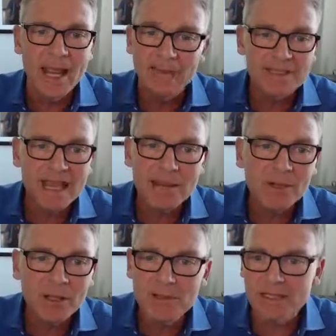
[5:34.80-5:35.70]
And the
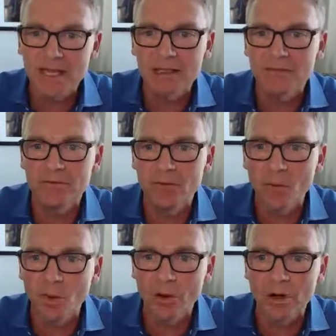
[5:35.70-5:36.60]
same can be said
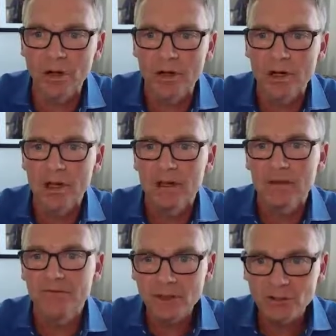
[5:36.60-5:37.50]
for
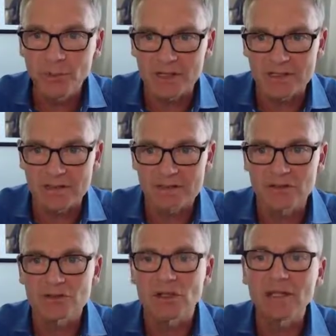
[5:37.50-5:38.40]
field buses.
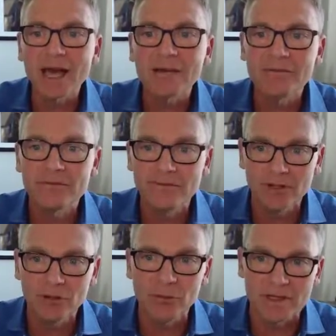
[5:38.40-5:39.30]
There's a lot of
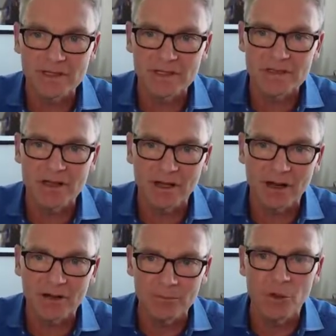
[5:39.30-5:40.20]
field buses that
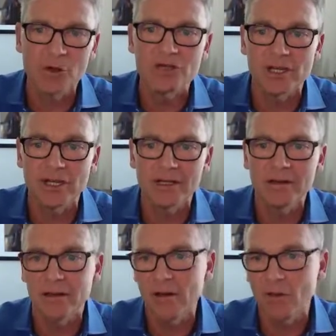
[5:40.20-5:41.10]
are
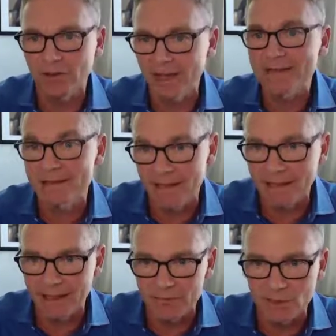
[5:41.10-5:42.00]
emerging over the last
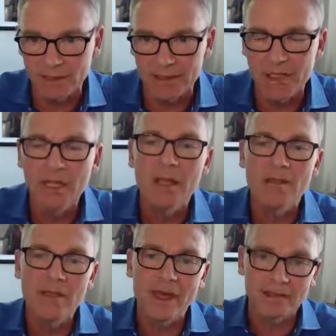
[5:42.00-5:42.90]
decade, really,
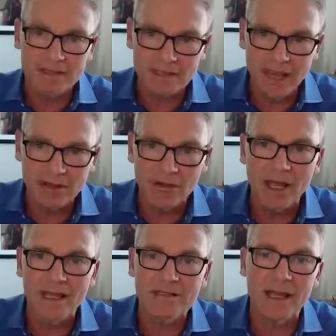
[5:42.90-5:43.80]
that
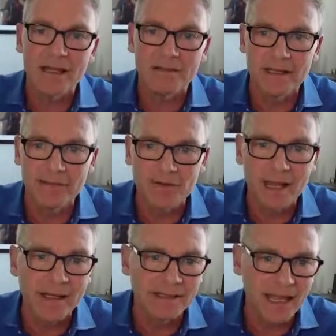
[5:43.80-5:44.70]
standardize on
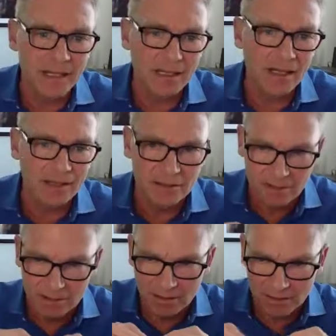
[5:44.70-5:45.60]
Ethernet
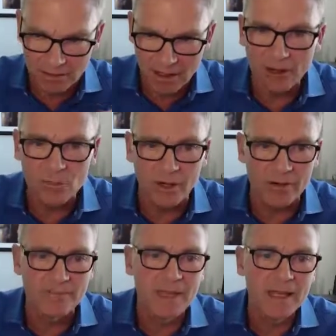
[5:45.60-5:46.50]

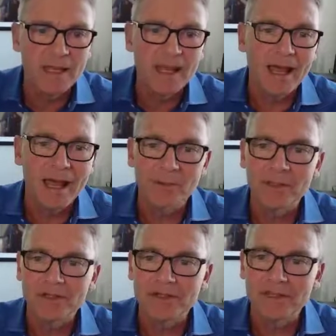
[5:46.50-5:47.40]
hardware.
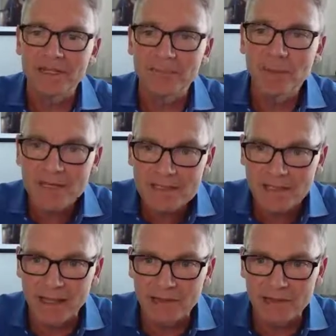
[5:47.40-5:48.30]
But the best
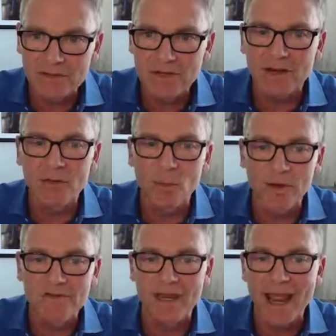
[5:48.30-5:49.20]
standards are the
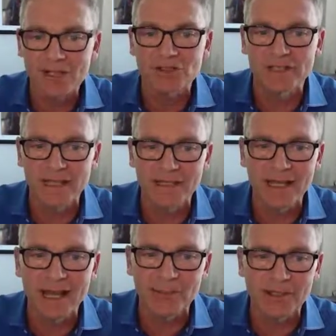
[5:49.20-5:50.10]
ones that actually get
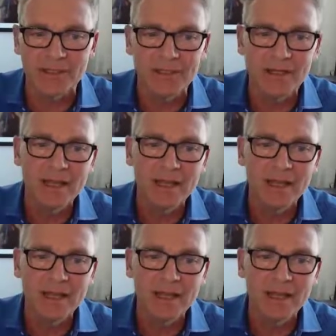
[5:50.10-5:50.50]
adopted.